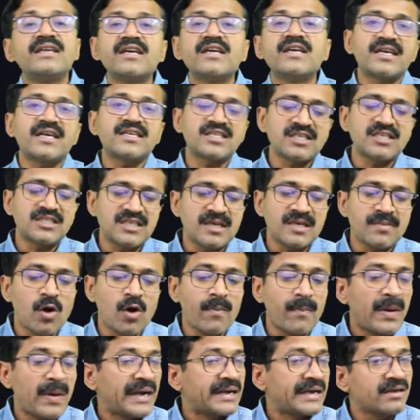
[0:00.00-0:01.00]
SHM or
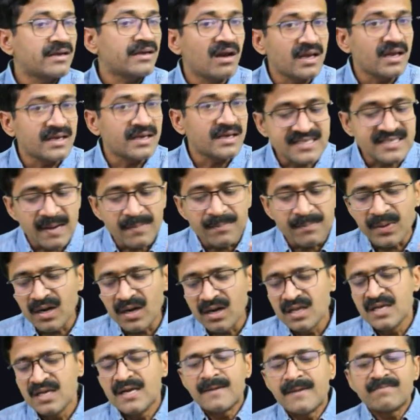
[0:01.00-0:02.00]
practical example?
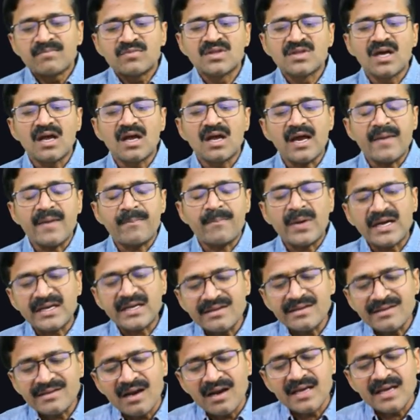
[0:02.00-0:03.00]
The
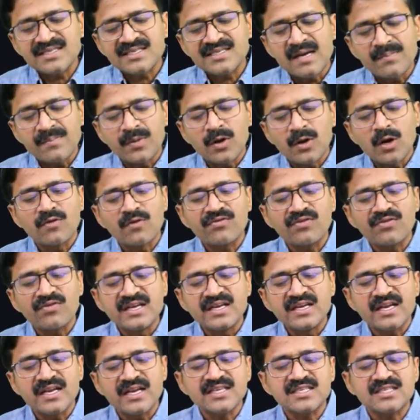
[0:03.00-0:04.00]
practical example of
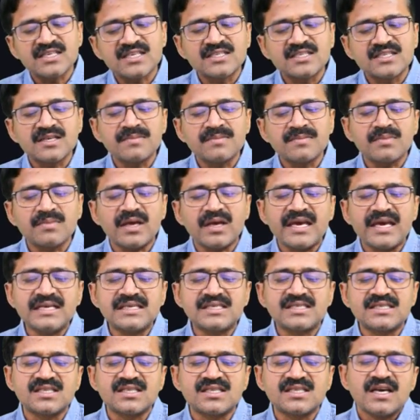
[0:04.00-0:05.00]
linear SHM
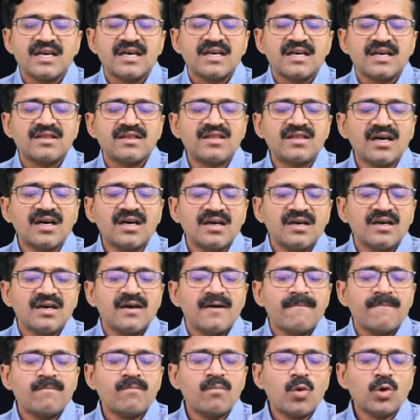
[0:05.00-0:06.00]
is the
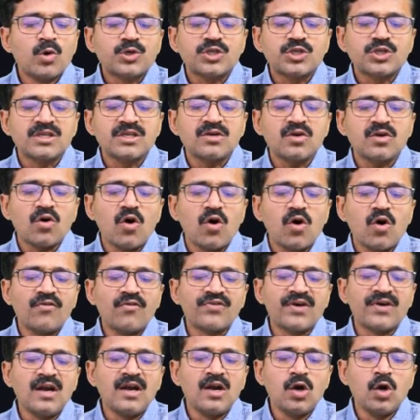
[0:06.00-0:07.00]
motion of a
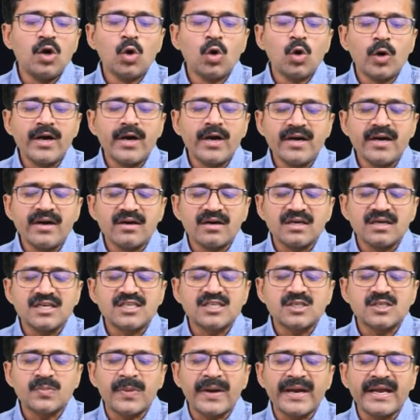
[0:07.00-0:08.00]
loaded
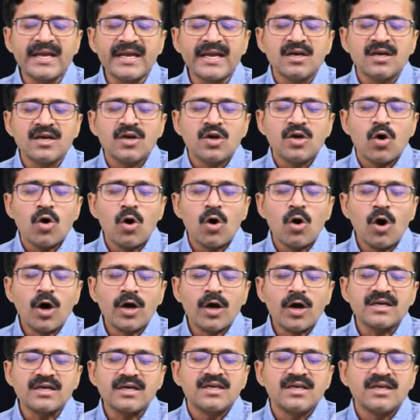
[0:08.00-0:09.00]
spring
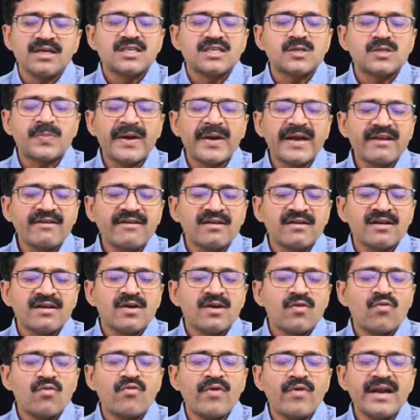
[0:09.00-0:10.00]
or spring
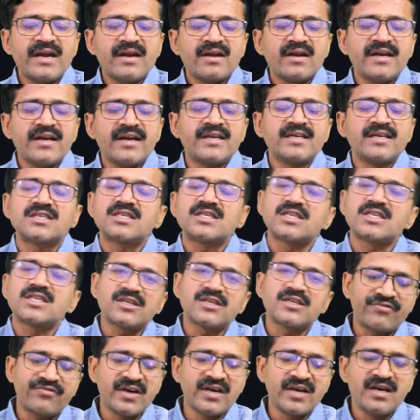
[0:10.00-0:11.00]
when it is
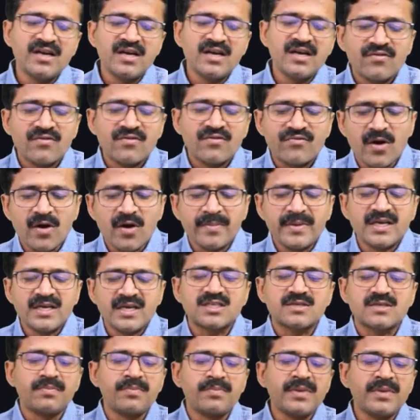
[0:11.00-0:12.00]
shifted from its
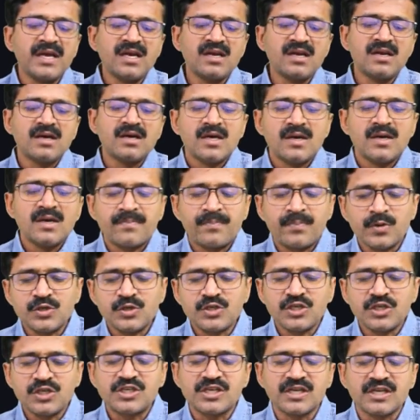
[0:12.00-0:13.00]
mean
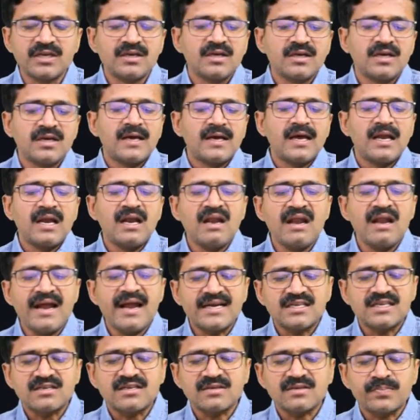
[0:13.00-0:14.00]
position.
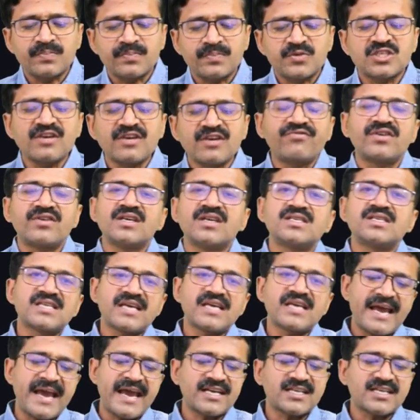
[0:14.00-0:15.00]
Let shift is
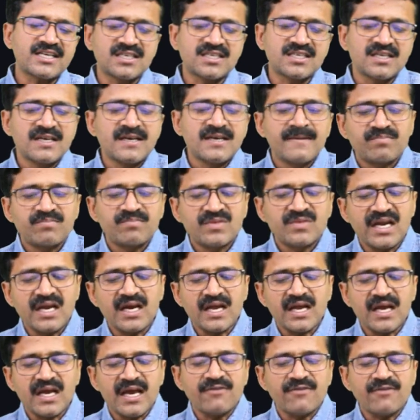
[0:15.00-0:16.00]
X, then
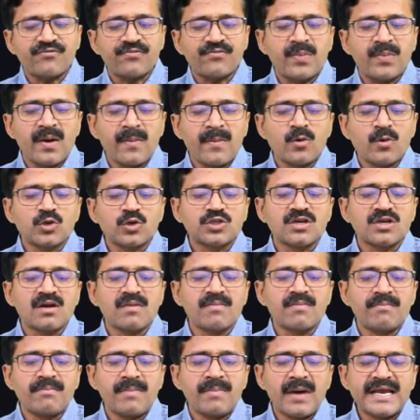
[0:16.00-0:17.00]
F proportional
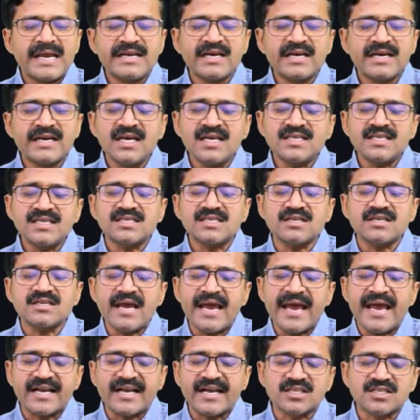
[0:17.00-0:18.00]
minus
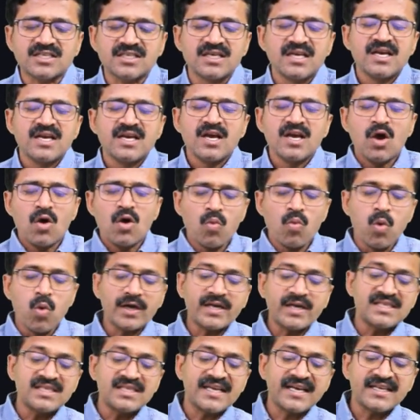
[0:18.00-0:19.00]
X. What
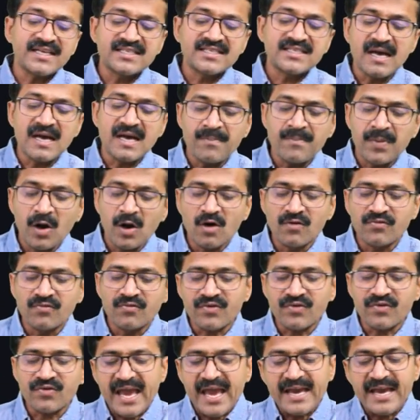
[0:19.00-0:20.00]
is example of
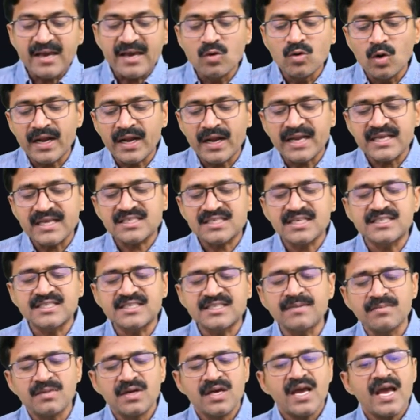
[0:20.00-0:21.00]
angular SHM?